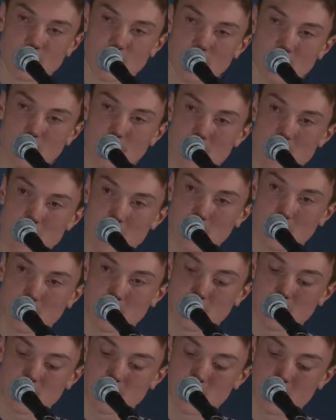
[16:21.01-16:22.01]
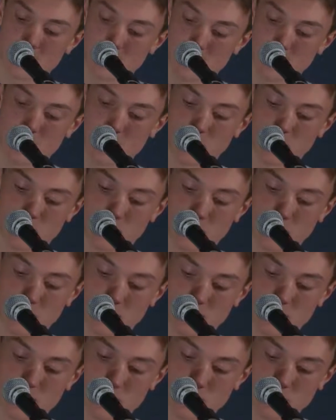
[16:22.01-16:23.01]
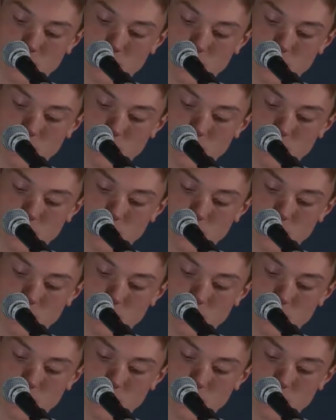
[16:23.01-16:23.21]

in fact, the magician's assistant.